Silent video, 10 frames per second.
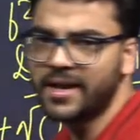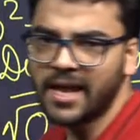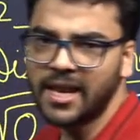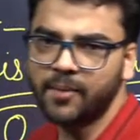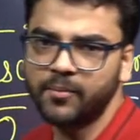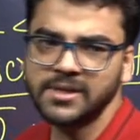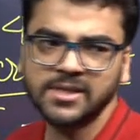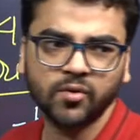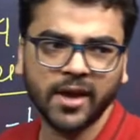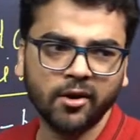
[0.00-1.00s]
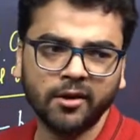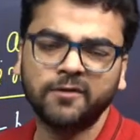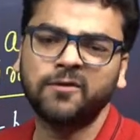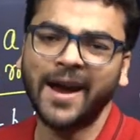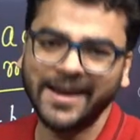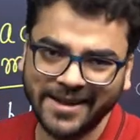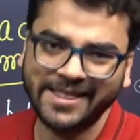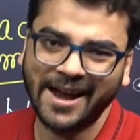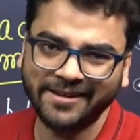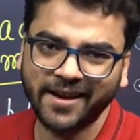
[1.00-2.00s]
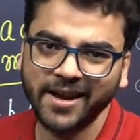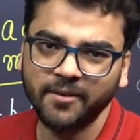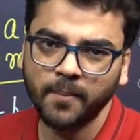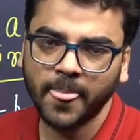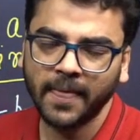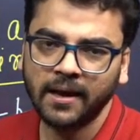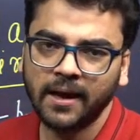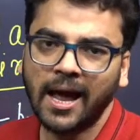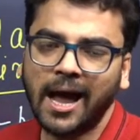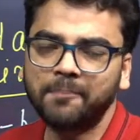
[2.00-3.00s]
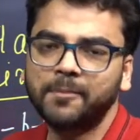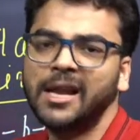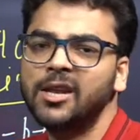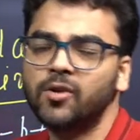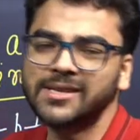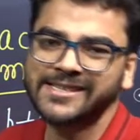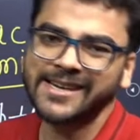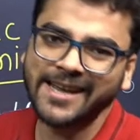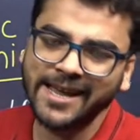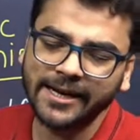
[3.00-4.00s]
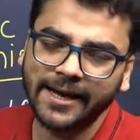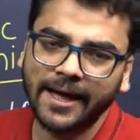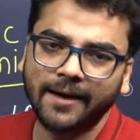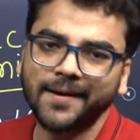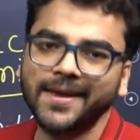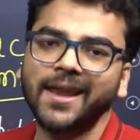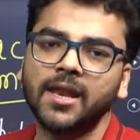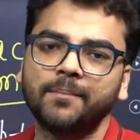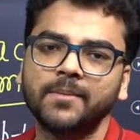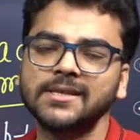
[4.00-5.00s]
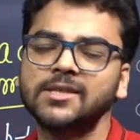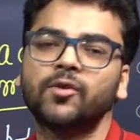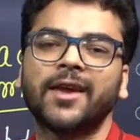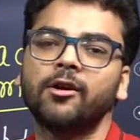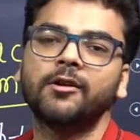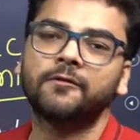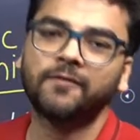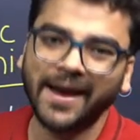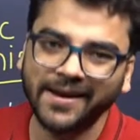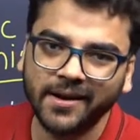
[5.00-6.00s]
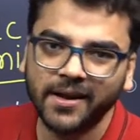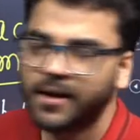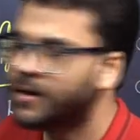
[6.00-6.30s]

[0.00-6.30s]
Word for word: real numbers, you cannot find that, right? Up till you are studying real numbers, you cannot find